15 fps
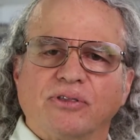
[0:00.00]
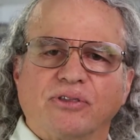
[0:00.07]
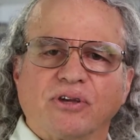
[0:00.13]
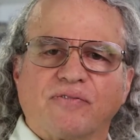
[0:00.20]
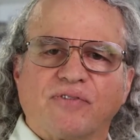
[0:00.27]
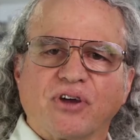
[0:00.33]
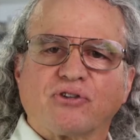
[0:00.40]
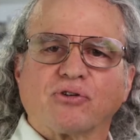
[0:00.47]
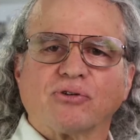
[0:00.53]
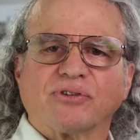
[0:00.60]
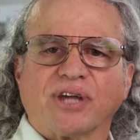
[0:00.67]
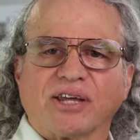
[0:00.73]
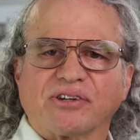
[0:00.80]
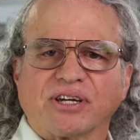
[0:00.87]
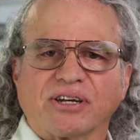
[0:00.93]
The official
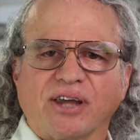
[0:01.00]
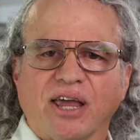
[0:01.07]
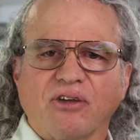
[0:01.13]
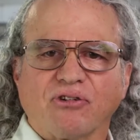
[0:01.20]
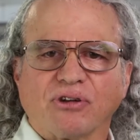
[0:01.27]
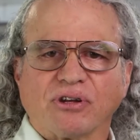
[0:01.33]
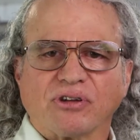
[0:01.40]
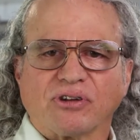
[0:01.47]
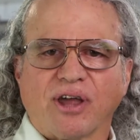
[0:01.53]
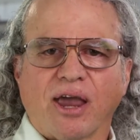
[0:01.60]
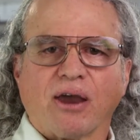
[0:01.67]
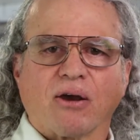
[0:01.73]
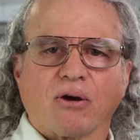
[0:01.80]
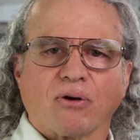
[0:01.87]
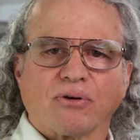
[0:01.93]
designation is
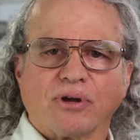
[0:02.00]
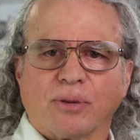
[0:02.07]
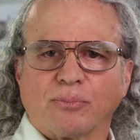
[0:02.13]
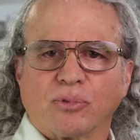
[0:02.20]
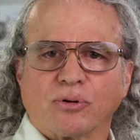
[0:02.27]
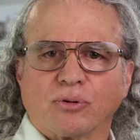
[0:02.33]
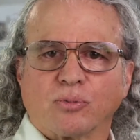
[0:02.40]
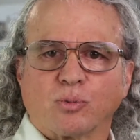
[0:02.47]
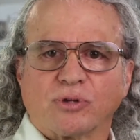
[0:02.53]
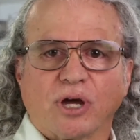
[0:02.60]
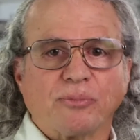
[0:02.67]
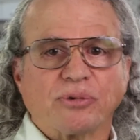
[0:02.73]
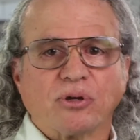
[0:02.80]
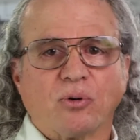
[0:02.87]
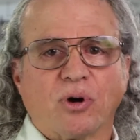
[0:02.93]
HARE number
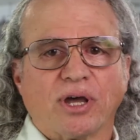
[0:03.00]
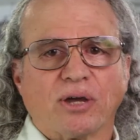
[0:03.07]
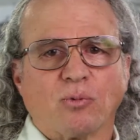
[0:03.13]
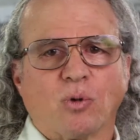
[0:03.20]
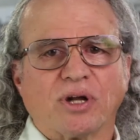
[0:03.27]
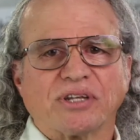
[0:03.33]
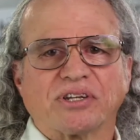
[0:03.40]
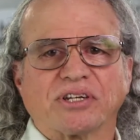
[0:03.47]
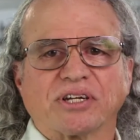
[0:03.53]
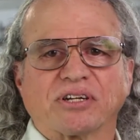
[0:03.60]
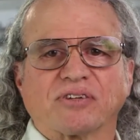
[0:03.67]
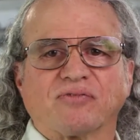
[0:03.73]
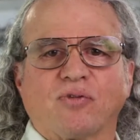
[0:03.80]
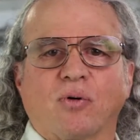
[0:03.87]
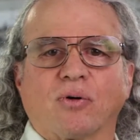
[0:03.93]

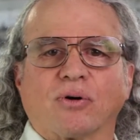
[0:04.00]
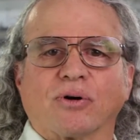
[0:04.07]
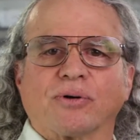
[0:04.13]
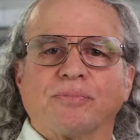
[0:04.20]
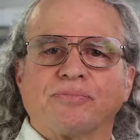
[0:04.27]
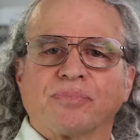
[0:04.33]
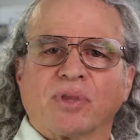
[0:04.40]
WA164.